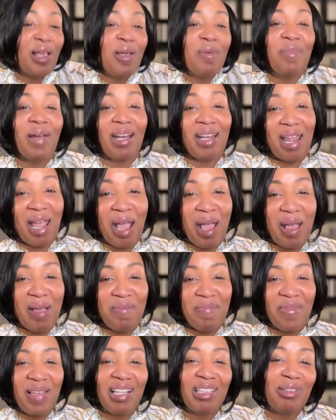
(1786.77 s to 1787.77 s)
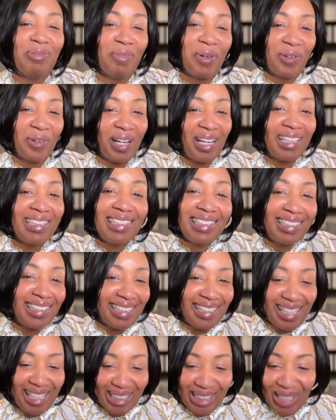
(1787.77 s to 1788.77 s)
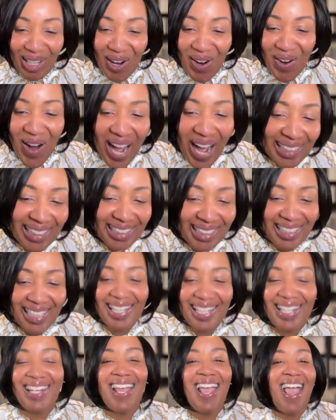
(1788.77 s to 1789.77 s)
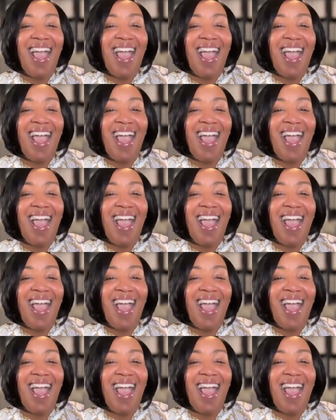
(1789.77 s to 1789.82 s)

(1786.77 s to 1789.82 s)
My name is Miranda Denise Watson,